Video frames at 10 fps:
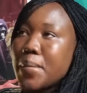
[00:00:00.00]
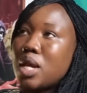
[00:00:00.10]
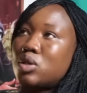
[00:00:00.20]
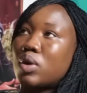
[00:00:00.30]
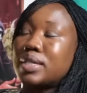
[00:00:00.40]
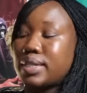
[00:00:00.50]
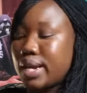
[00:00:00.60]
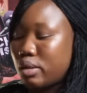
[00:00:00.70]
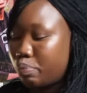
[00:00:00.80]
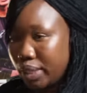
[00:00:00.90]
So I
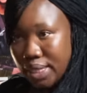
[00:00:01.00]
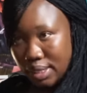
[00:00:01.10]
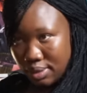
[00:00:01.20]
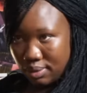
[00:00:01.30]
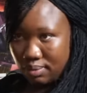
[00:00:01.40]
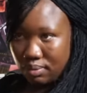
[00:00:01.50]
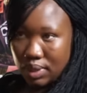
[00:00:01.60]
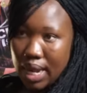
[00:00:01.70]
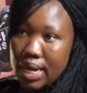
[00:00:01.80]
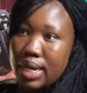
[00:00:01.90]
started bleeding.
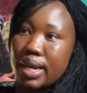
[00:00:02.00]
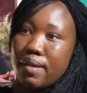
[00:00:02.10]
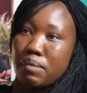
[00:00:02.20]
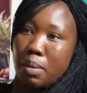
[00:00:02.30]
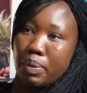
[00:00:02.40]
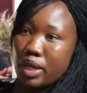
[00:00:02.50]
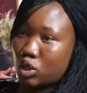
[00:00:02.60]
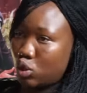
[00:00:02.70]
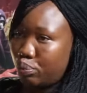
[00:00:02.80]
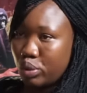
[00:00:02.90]
And then they gave me a purse
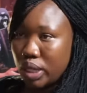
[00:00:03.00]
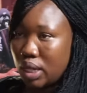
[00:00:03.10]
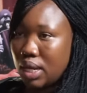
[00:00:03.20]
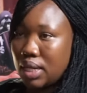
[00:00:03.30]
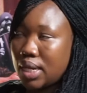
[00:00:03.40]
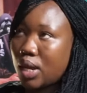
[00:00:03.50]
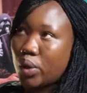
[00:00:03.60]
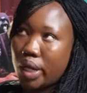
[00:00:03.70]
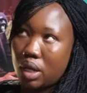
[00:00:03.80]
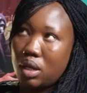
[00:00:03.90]
to put in. And they're like,
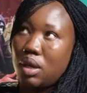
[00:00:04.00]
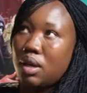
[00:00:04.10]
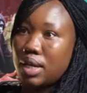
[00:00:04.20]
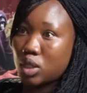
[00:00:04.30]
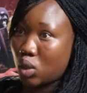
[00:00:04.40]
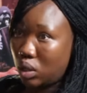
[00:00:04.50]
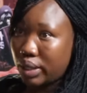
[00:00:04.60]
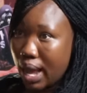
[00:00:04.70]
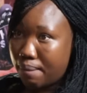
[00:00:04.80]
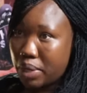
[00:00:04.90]
okay, let's call
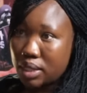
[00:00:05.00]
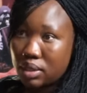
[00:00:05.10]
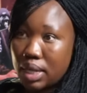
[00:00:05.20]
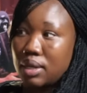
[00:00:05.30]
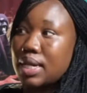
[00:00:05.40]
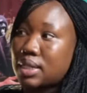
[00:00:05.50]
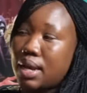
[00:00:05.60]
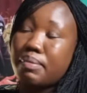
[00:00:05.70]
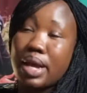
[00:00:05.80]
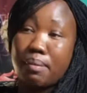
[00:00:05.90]
the ambulance. Then that
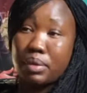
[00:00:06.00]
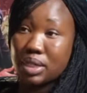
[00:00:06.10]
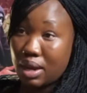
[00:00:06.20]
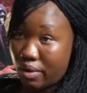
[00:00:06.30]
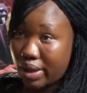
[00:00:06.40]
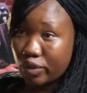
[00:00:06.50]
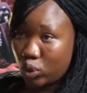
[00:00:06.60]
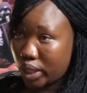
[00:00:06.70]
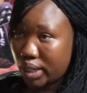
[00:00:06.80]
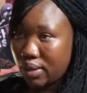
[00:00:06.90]
time the ambulance arrived
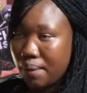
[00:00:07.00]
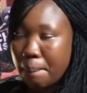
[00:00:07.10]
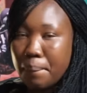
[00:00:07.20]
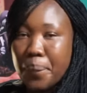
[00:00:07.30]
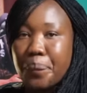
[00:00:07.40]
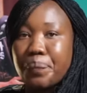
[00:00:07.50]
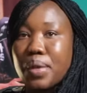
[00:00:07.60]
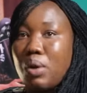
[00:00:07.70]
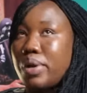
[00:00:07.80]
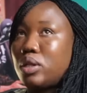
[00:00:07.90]
quickly.
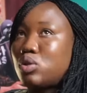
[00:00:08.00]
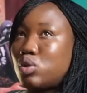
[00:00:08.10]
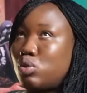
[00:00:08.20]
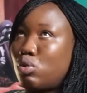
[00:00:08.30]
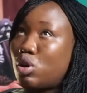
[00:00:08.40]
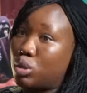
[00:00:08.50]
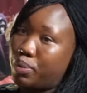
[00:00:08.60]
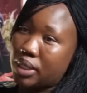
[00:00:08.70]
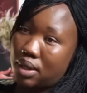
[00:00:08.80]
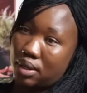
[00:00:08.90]
I went to
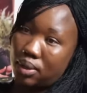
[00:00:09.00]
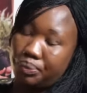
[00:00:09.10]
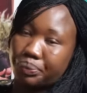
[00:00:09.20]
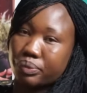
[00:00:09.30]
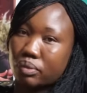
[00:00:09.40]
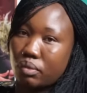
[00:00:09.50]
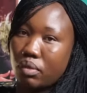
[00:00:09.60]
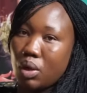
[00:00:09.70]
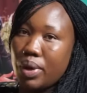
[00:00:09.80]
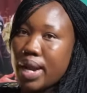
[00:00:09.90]
hospital.
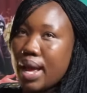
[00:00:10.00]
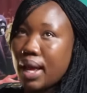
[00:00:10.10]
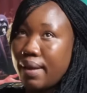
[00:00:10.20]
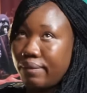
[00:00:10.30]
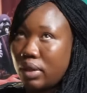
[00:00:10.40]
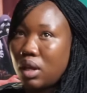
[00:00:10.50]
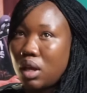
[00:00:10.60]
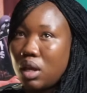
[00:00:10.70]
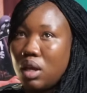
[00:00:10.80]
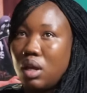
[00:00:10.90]
When I arrived there,